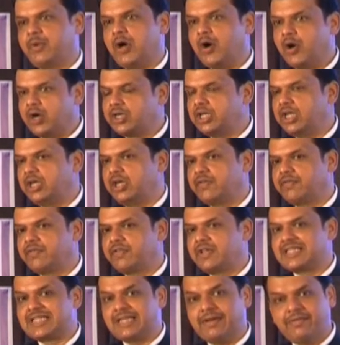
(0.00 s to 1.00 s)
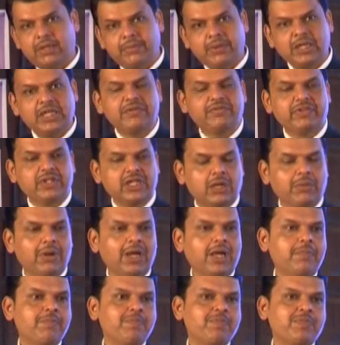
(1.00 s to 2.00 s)
power tariff, is available in
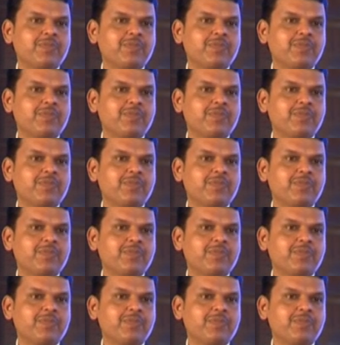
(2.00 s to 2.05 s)
Vidarbha.